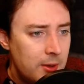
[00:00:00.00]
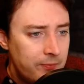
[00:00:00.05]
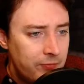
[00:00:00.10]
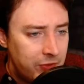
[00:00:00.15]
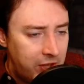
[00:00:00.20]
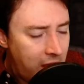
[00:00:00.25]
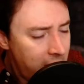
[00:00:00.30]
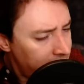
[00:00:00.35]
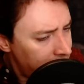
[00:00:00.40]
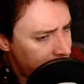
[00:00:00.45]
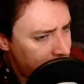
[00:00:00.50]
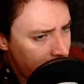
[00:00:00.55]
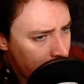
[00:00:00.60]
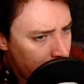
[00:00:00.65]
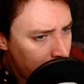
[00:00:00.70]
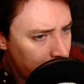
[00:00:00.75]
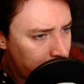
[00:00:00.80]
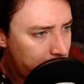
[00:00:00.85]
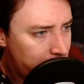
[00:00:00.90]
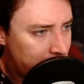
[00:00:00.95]
Yes, there will
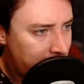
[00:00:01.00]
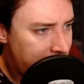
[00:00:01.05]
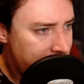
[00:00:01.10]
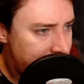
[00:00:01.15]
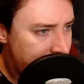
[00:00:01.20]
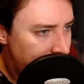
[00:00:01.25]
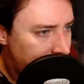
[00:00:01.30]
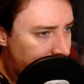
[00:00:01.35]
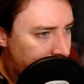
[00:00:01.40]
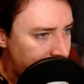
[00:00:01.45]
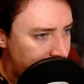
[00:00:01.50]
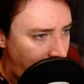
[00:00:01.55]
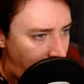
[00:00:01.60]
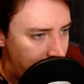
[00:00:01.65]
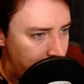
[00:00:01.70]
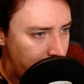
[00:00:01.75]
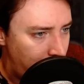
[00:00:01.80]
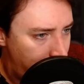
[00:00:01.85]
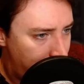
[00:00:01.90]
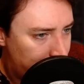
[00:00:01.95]
be plenty of sun
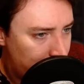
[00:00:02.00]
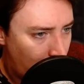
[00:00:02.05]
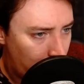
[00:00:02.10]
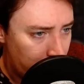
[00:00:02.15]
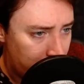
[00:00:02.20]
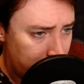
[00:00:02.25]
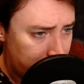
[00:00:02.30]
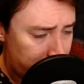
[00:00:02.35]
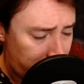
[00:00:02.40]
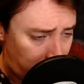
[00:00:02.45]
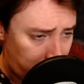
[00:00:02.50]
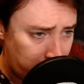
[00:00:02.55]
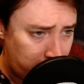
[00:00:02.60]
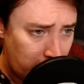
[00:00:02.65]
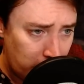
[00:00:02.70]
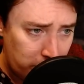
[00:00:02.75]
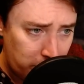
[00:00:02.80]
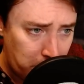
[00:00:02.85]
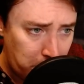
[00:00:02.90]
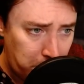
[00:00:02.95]
when we have got rid of some of
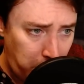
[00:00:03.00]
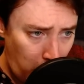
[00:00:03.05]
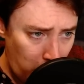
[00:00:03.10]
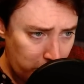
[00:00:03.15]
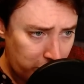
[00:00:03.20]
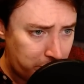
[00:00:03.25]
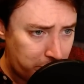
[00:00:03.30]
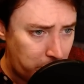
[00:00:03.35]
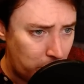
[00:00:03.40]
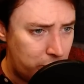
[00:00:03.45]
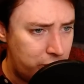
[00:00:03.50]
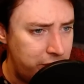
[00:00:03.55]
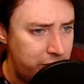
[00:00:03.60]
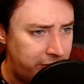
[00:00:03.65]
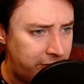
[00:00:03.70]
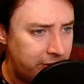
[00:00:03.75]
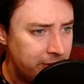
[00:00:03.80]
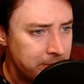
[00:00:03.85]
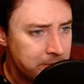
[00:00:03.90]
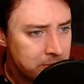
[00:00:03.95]
those box bushes.